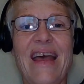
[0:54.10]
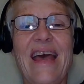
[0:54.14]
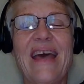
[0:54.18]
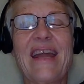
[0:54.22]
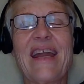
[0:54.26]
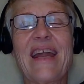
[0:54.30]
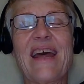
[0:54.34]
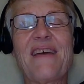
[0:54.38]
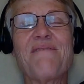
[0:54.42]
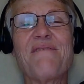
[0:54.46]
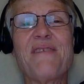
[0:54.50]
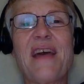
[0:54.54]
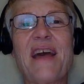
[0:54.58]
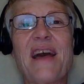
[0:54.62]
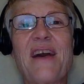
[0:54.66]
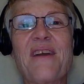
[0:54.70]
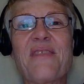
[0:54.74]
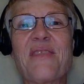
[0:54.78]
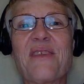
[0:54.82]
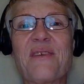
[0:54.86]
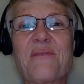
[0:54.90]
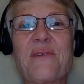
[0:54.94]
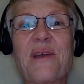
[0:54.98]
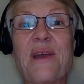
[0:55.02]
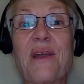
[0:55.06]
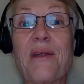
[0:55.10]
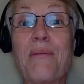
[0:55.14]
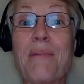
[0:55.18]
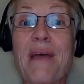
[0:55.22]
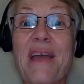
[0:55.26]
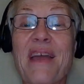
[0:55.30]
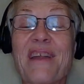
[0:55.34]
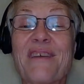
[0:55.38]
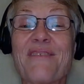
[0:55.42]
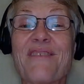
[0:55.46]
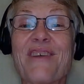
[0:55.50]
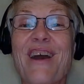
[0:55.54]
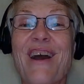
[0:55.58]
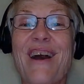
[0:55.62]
And I found that we are made of